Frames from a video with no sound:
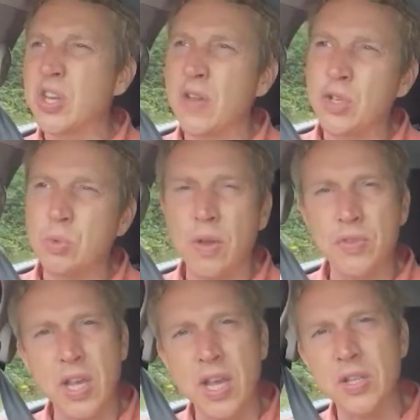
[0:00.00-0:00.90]
over 12
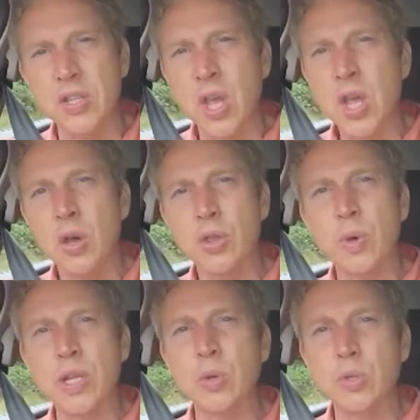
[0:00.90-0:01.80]
seconds on the
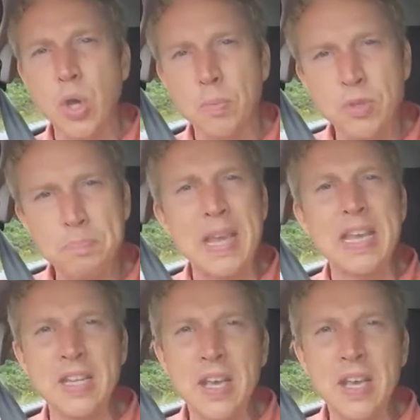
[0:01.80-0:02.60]
way to a top speed